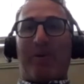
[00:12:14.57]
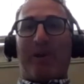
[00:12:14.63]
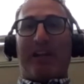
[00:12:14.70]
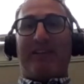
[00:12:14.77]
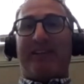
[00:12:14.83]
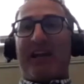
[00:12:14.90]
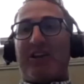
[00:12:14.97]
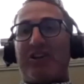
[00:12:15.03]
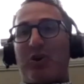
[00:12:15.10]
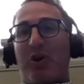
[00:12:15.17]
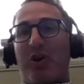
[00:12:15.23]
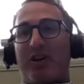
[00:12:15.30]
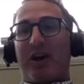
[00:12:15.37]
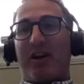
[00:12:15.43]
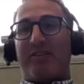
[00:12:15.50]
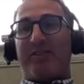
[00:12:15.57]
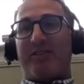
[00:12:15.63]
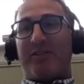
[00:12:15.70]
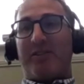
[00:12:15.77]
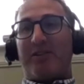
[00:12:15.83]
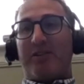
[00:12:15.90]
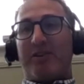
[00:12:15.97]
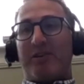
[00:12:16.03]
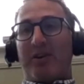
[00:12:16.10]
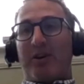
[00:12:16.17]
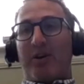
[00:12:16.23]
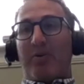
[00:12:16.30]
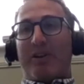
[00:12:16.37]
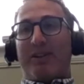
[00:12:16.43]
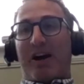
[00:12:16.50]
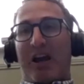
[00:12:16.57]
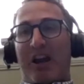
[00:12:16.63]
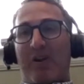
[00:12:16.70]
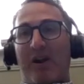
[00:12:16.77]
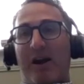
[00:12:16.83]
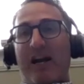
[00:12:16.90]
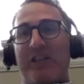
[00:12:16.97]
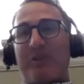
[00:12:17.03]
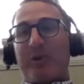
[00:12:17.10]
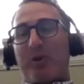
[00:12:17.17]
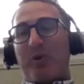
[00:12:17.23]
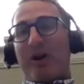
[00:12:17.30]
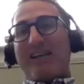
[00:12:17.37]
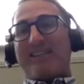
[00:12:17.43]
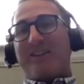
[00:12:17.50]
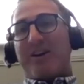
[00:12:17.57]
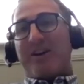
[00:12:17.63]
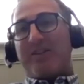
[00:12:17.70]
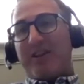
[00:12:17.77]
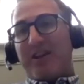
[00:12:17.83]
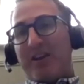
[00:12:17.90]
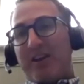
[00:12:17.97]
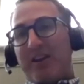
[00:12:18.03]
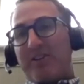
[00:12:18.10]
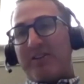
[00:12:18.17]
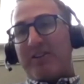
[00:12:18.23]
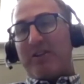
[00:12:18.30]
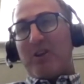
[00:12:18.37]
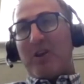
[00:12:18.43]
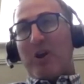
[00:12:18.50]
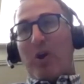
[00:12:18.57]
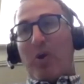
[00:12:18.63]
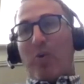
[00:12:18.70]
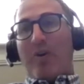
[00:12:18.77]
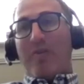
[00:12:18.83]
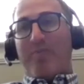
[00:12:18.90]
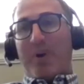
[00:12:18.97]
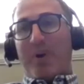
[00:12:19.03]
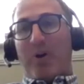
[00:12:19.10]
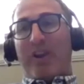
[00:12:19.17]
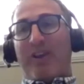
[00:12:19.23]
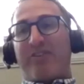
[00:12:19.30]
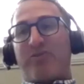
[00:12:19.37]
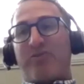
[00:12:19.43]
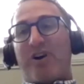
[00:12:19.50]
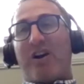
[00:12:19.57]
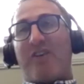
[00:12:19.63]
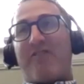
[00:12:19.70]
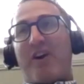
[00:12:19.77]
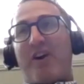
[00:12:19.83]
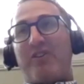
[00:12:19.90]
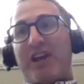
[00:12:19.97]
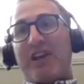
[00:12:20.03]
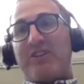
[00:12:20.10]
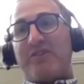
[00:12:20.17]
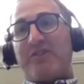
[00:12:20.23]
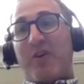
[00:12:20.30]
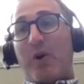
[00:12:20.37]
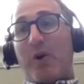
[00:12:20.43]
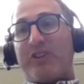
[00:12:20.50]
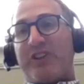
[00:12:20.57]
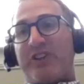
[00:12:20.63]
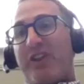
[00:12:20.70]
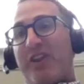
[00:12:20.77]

didn't take shortcuts. We dot our I's, we crossed our T's. We've built a strong foundation, focusing on the